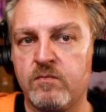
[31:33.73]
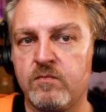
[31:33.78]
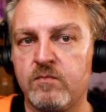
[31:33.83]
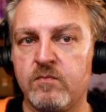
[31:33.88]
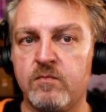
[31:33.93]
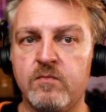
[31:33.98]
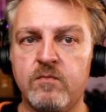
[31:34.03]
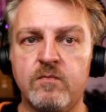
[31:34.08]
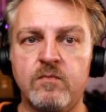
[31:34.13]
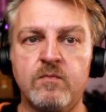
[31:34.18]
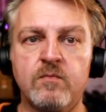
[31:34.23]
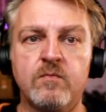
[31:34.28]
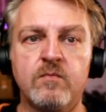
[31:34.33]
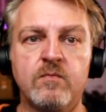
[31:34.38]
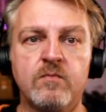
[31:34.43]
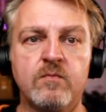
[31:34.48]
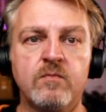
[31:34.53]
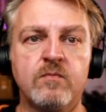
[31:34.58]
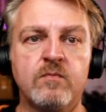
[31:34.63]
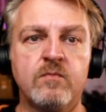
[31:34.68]

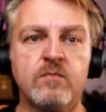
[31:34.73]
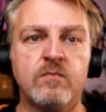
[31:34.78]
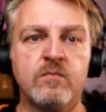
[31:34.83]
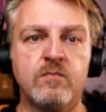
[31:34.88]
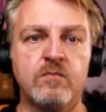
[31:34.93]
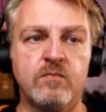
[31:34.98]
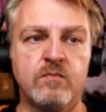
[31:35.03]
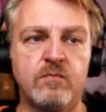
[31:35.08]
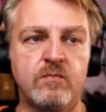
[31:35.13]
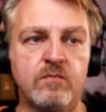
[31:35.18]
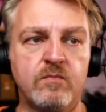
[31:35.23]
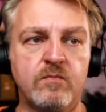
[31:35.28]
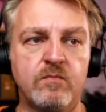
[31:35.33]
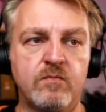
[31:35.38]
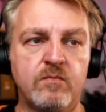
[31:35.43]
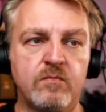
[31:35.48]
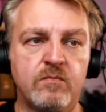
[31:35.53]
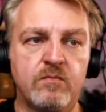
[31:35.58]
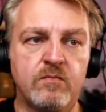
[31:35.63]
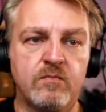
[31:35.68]

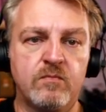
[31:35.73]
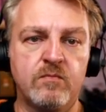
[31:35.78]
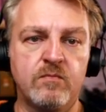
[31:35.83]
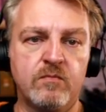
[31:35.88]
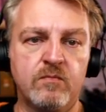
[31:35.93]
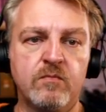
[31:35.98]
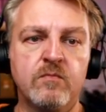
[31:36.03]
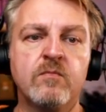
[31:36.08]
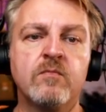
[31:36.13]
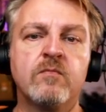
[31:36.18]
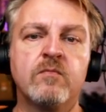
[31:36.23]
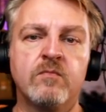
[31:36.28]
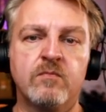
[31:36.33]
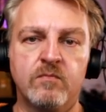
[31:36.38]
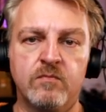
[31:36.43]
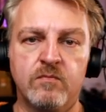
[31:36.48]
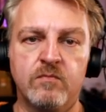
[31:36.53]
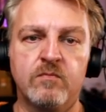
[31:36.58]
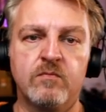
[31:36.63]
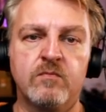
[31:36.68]

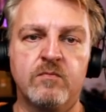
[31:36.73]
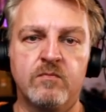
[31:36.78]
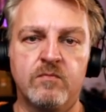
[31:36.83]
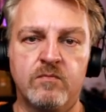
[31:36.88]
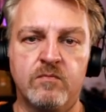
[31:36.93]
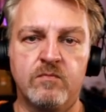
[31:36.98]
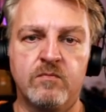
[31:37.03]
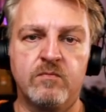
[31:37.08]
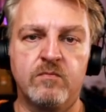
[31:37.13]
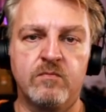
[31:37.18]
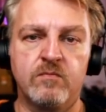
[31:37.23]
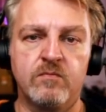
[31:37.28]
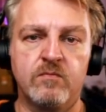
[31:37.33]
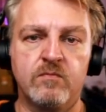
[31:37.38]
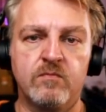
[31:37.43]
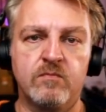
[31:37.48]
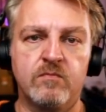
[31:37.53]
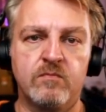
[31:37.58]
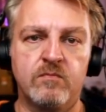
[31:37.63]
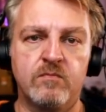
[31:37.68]

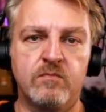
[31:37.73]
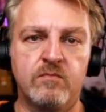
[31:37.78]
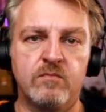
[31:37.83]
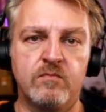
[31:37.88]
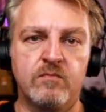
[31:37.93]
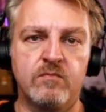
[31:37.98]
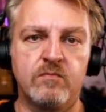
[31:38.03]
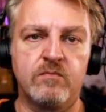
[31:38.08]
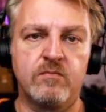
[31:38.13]
[no speech]